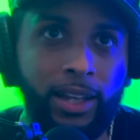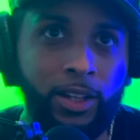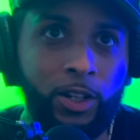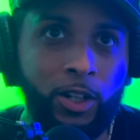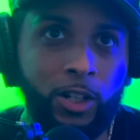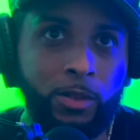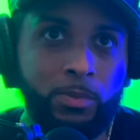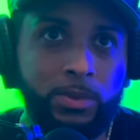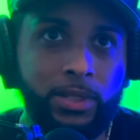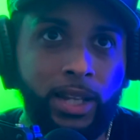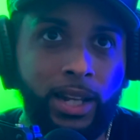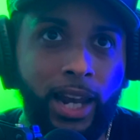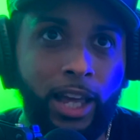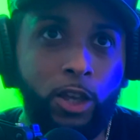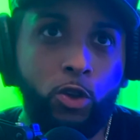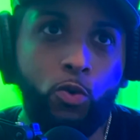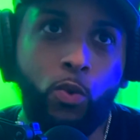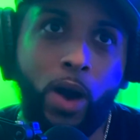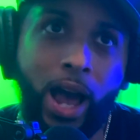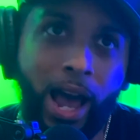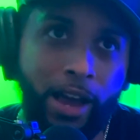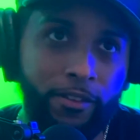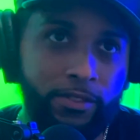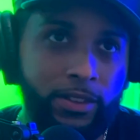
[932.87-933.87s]
You know what I'm saying? Like, you
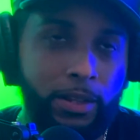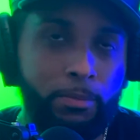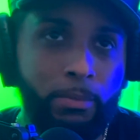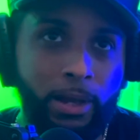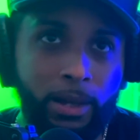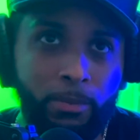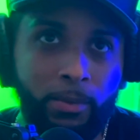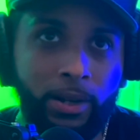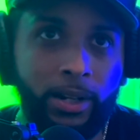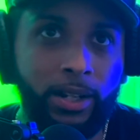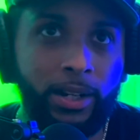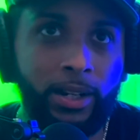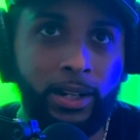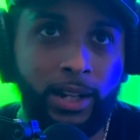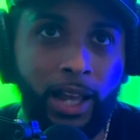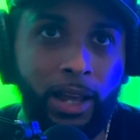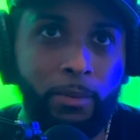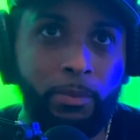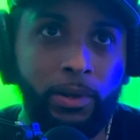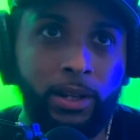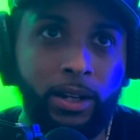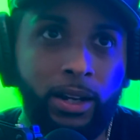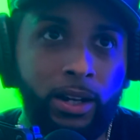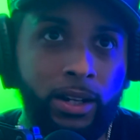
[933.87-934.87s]
have to make money today
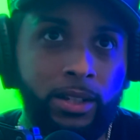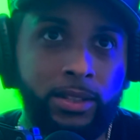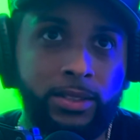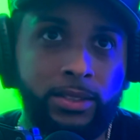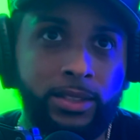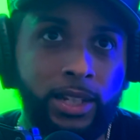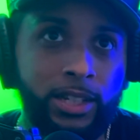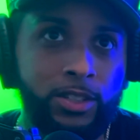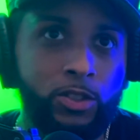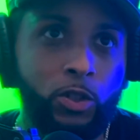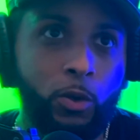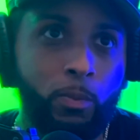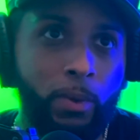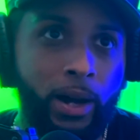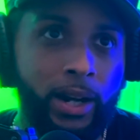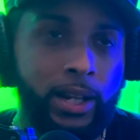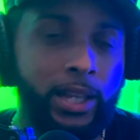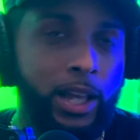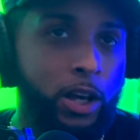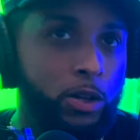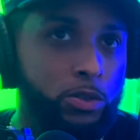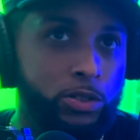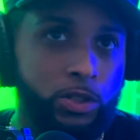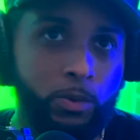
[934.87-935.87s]
because there's
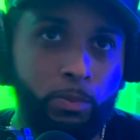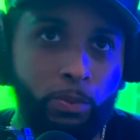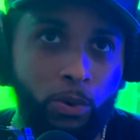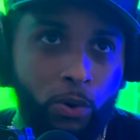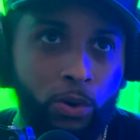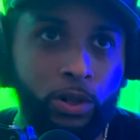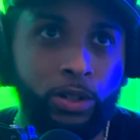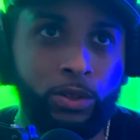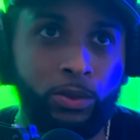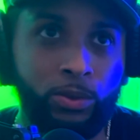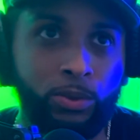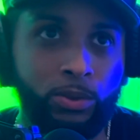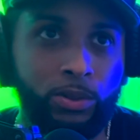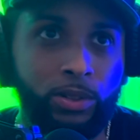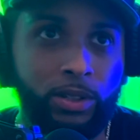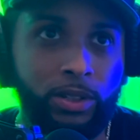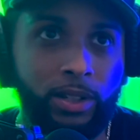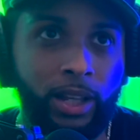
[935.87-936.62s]
nobody else supporting you.